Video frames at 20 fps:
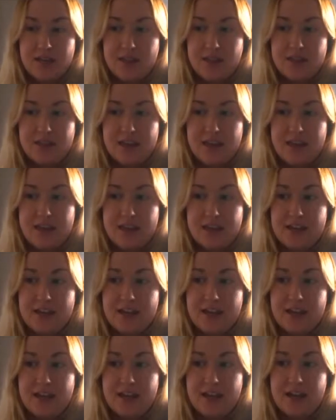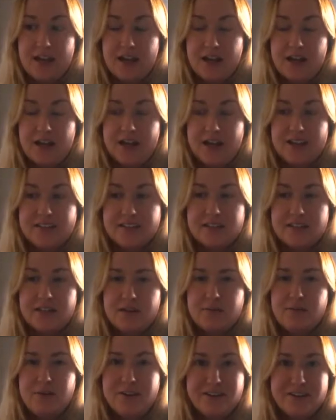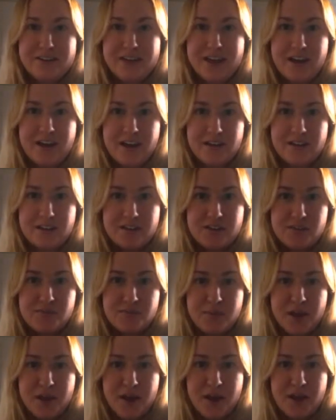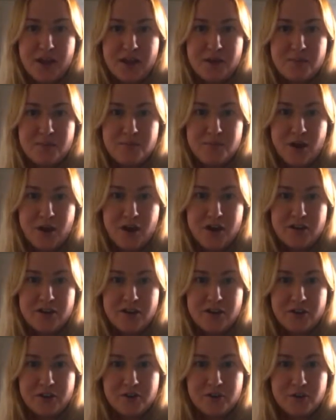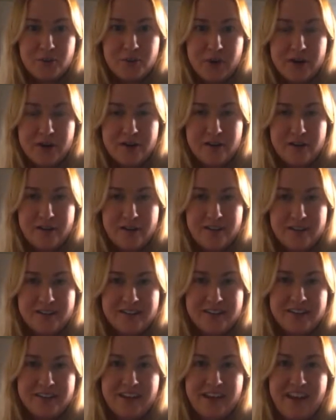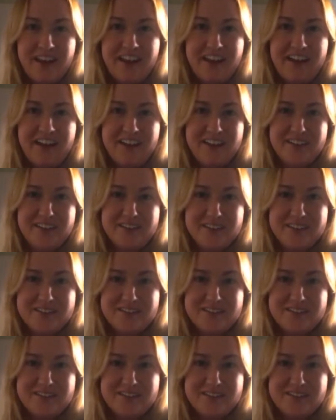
I said, well, can I leave my bra and underwear on? And the